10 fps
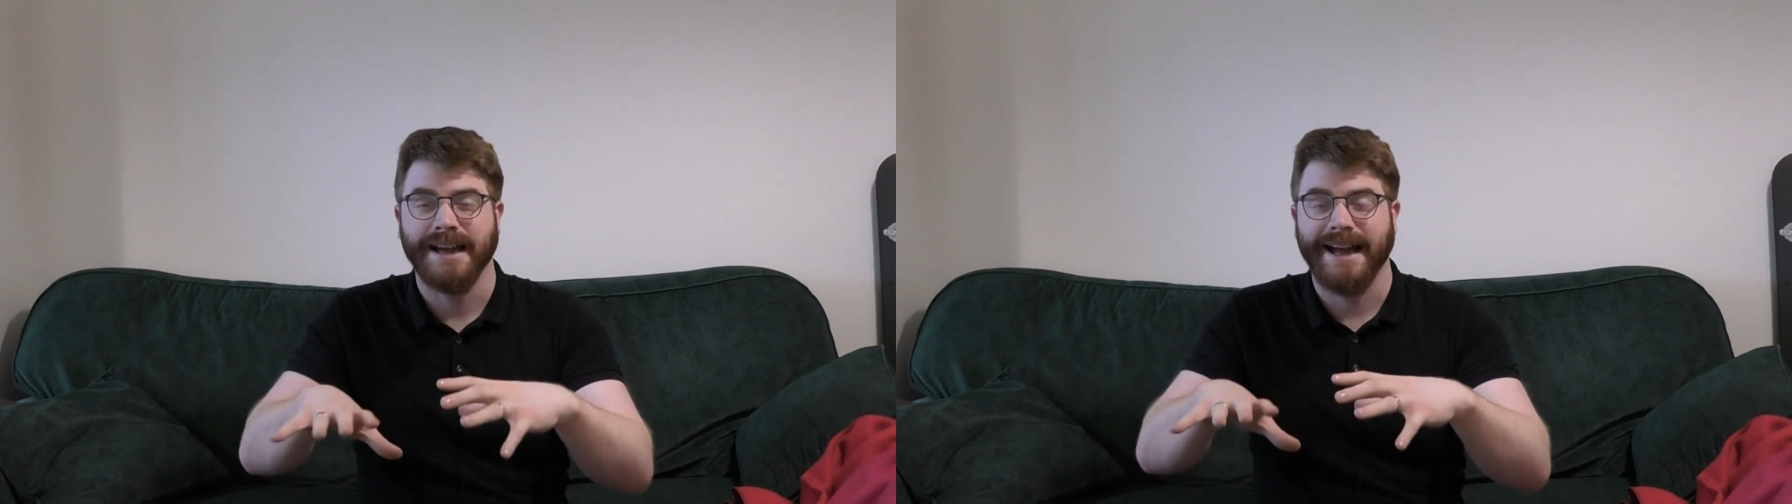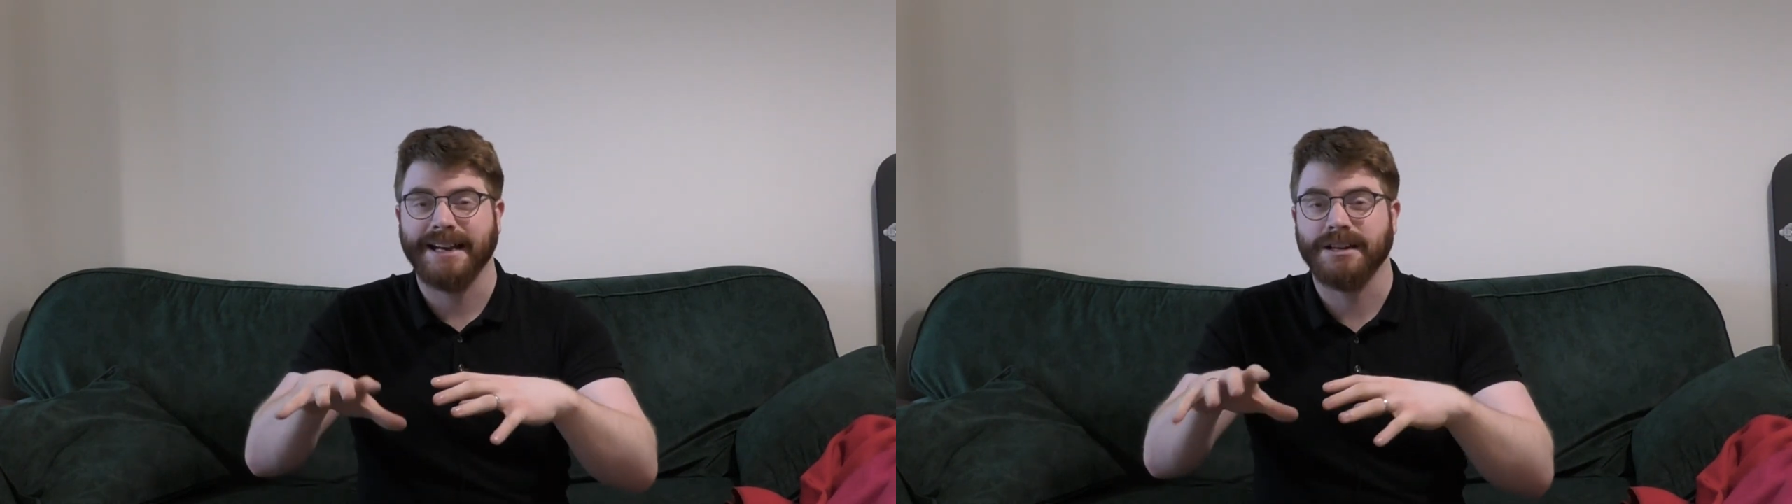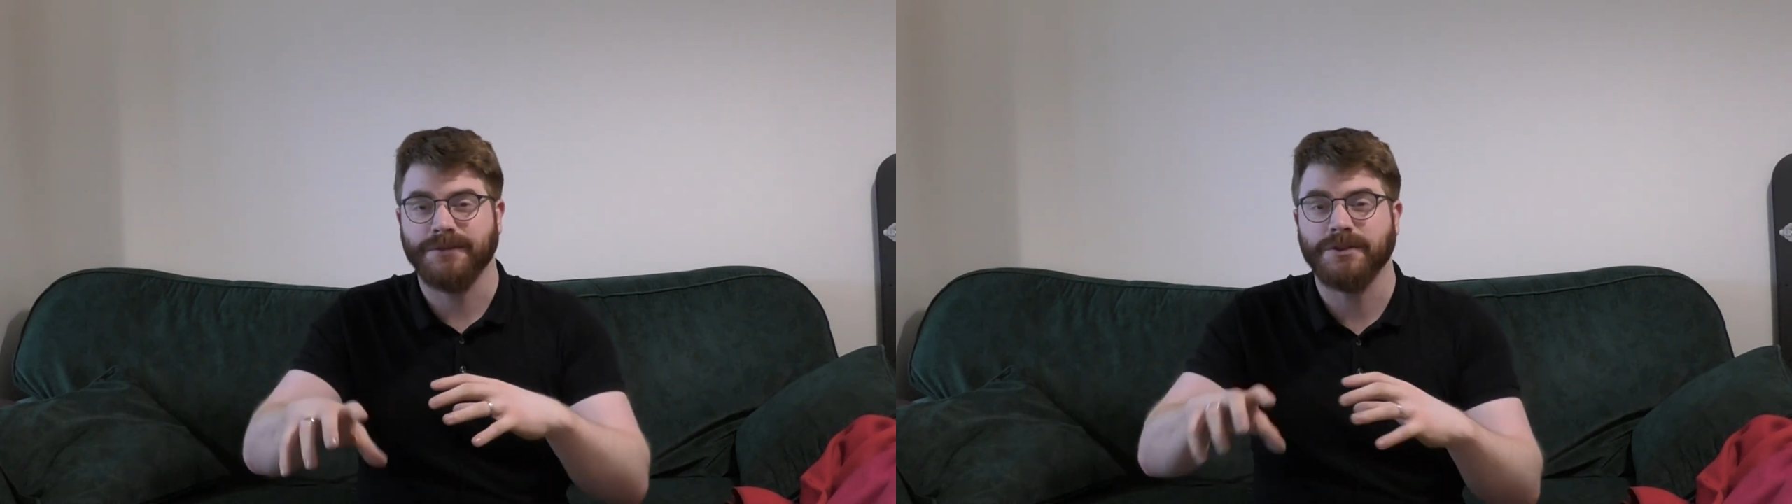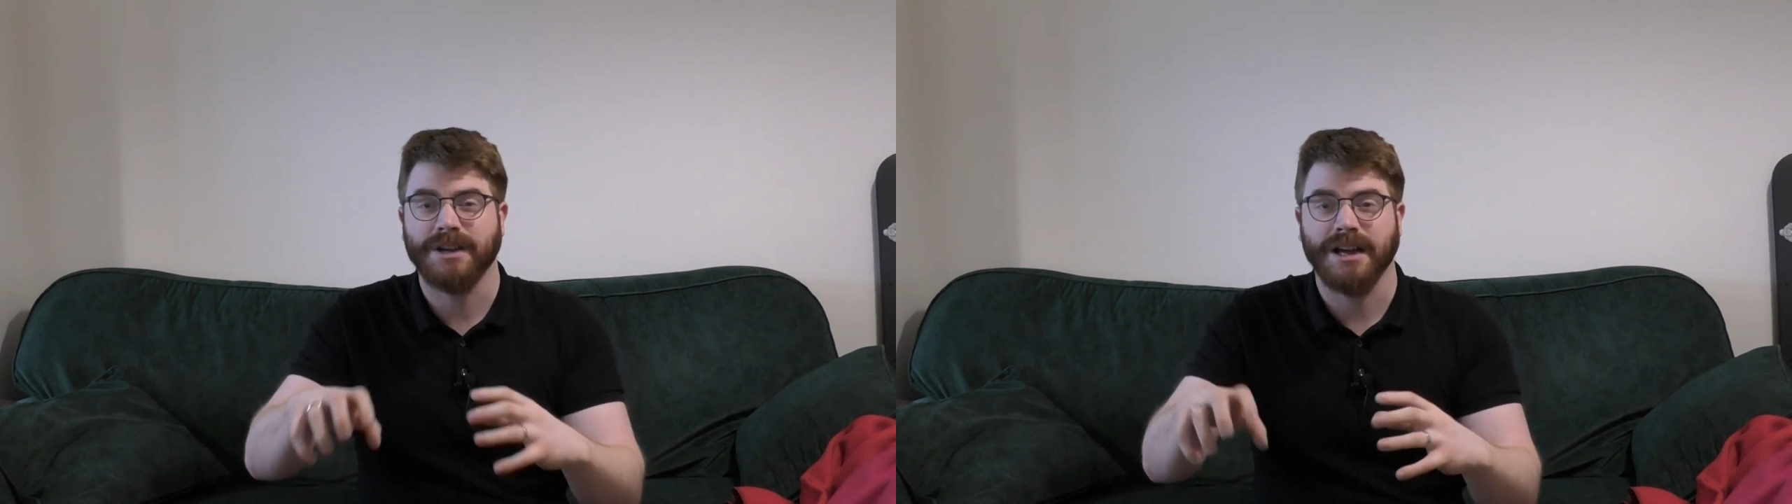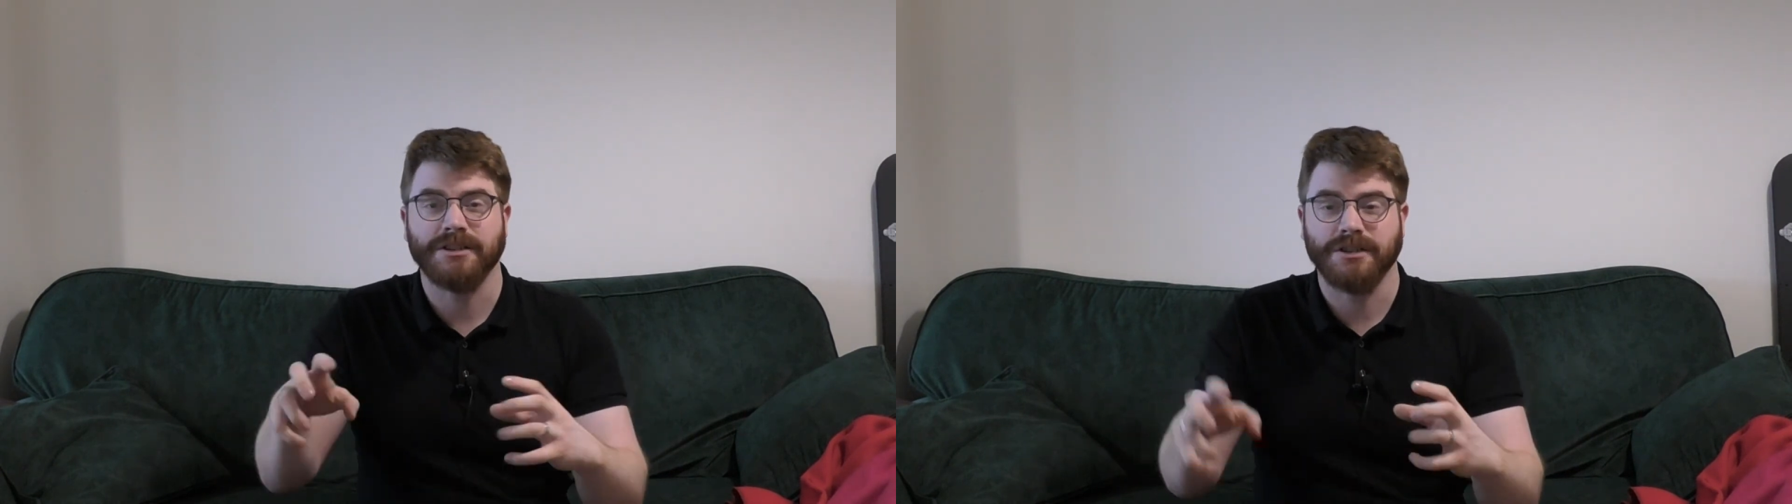and if you
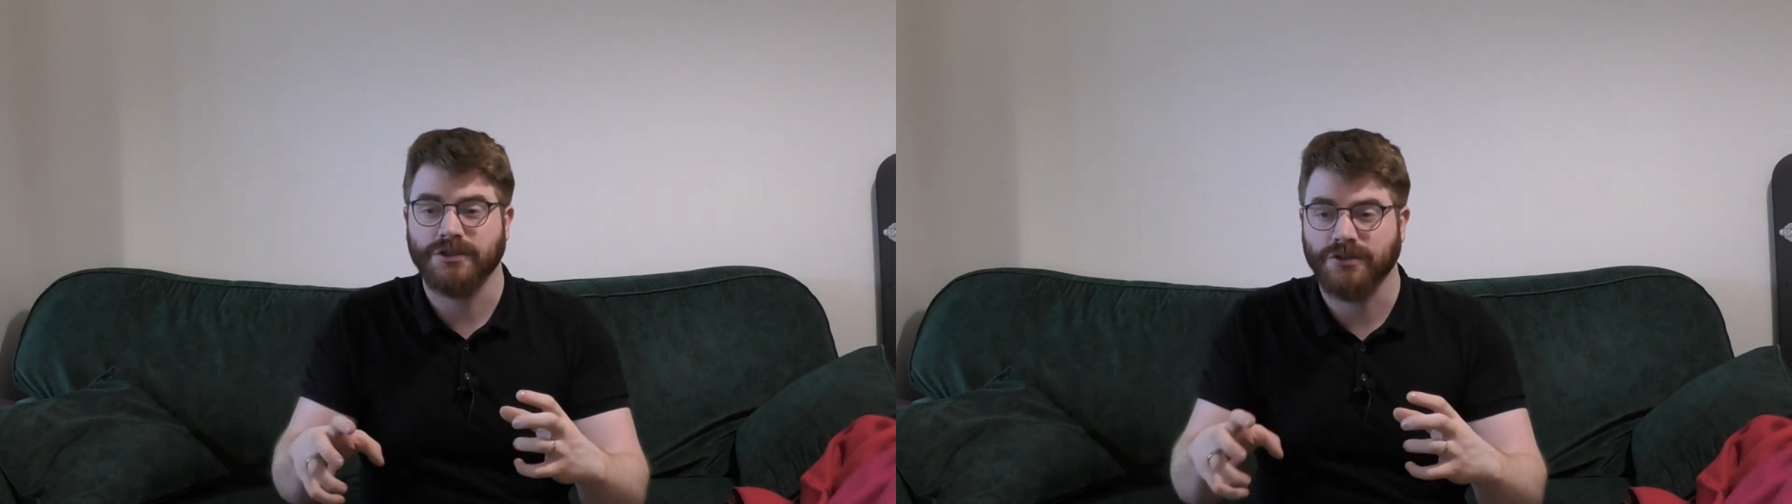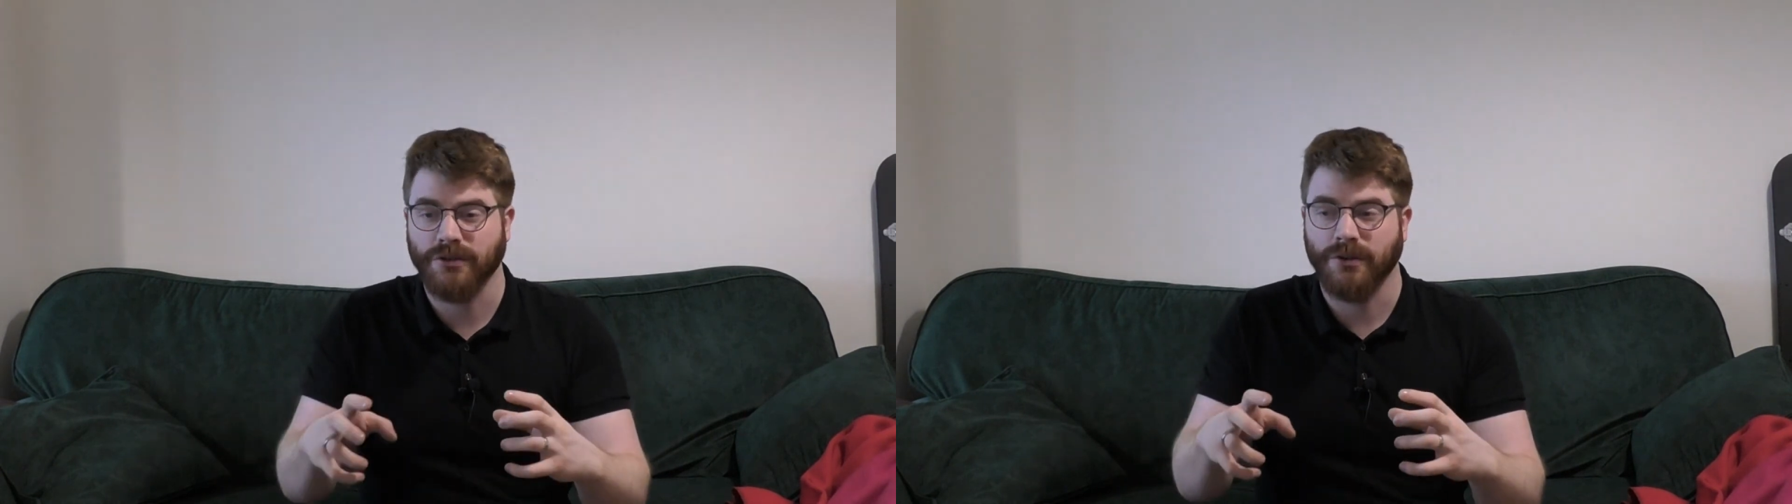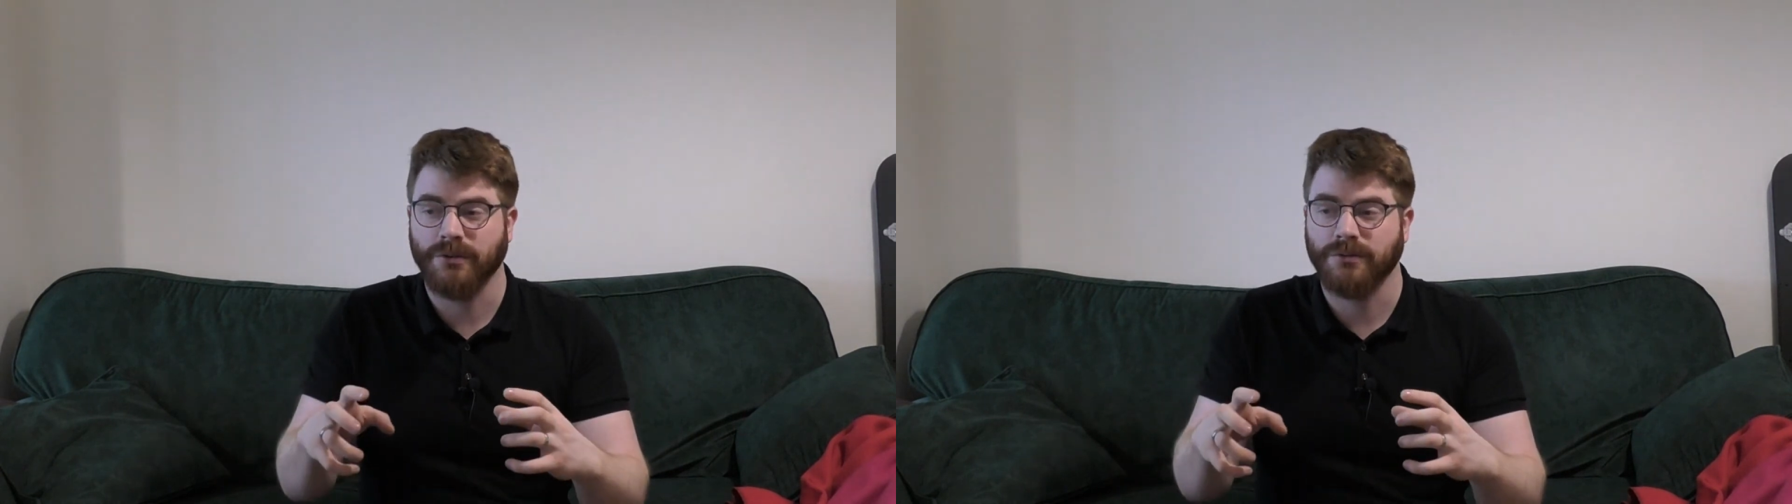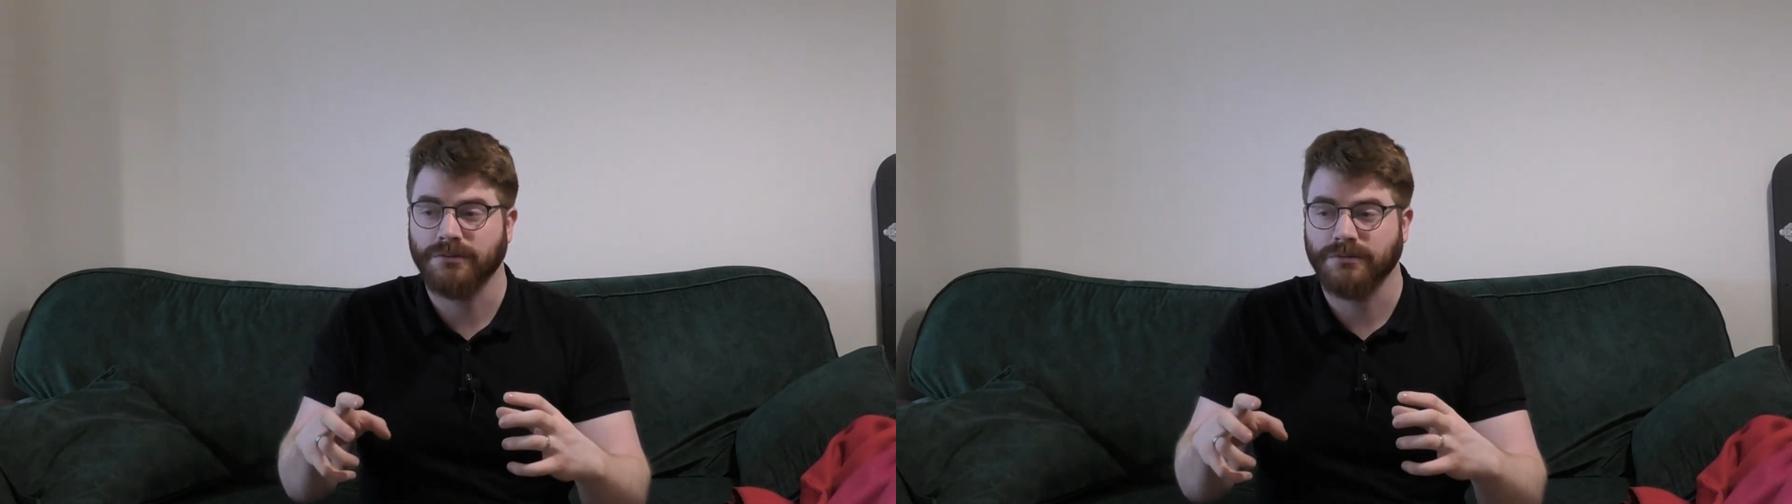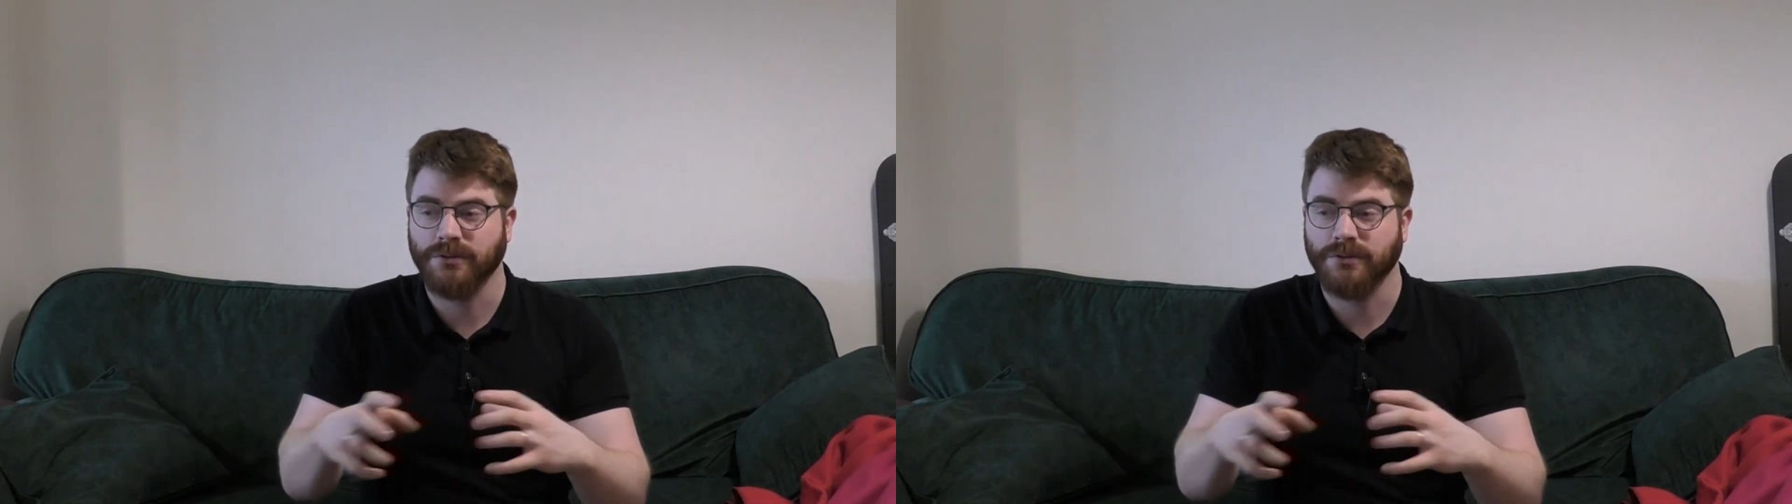gain control